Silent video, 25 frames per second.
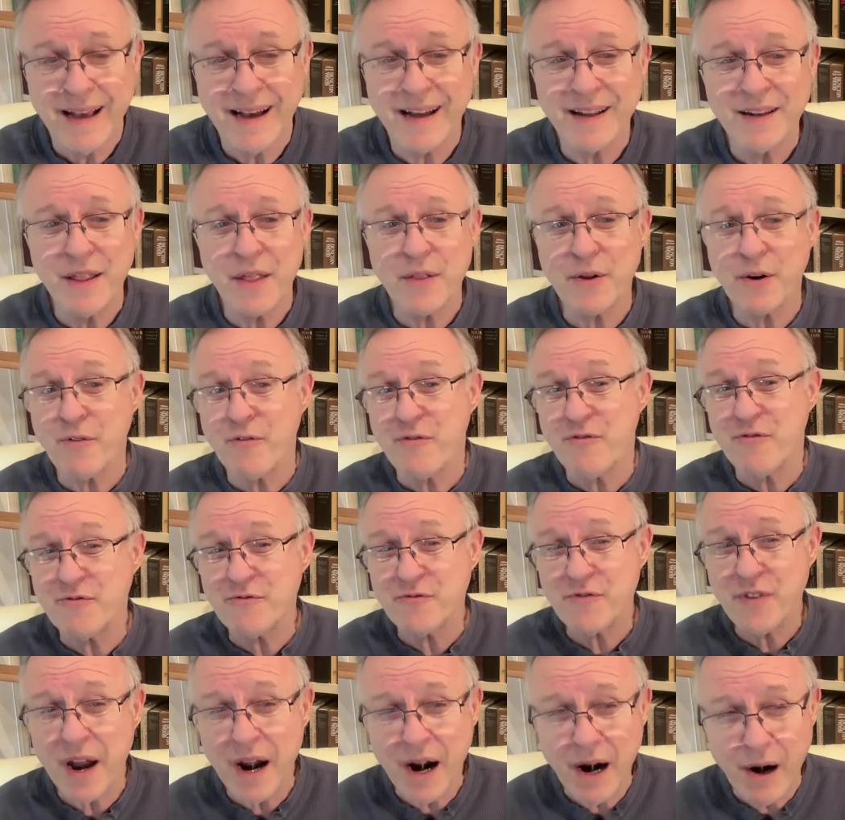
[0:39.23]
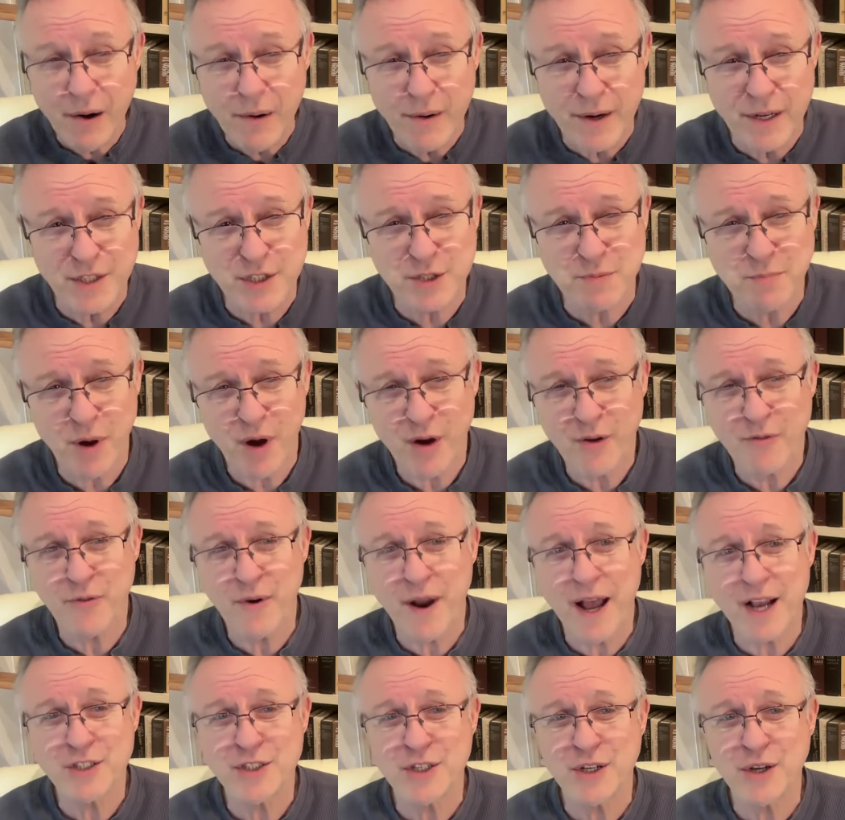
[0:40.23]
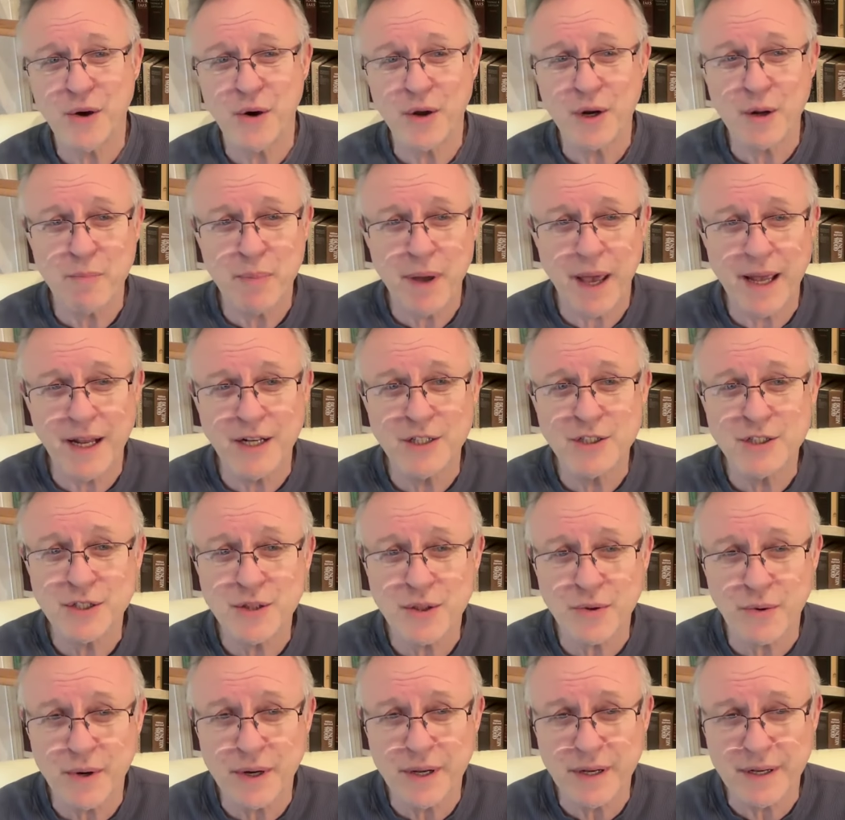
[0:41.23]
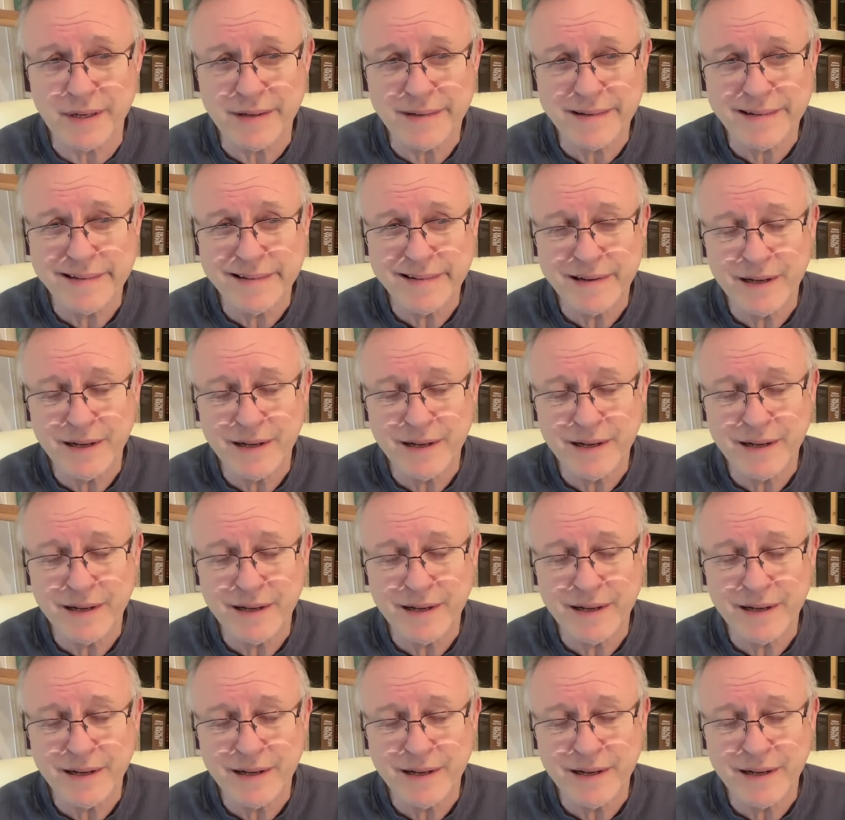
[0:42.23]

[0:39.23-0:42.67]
Another very small fraction go to page 3.